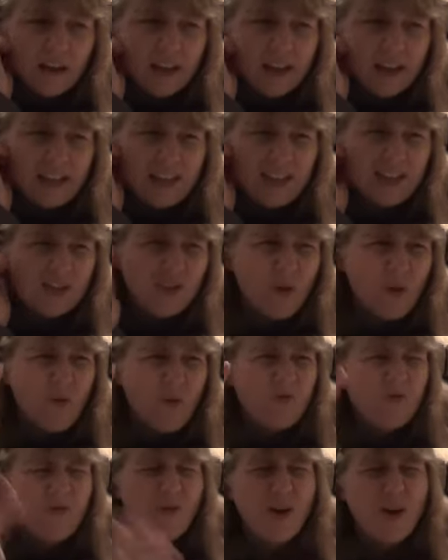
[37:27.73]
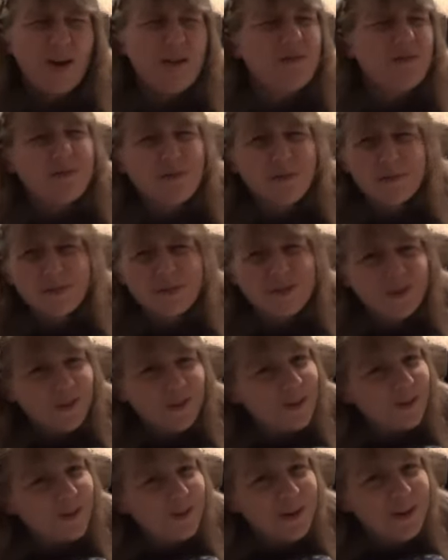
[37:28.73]
It's so far from
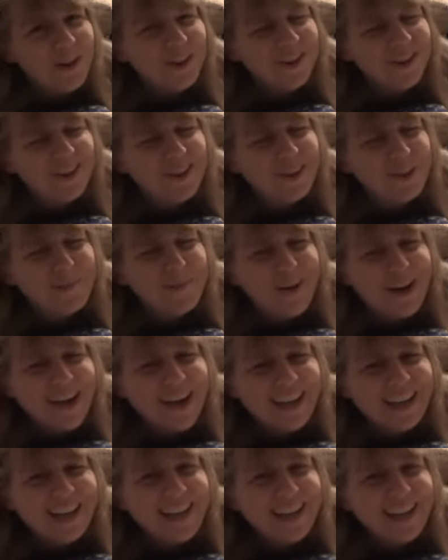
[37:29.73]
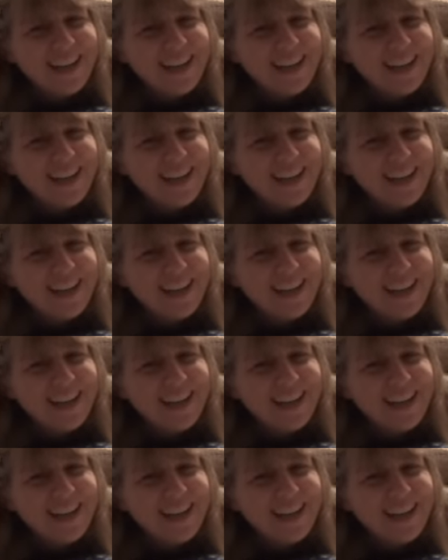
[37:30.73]
true, but,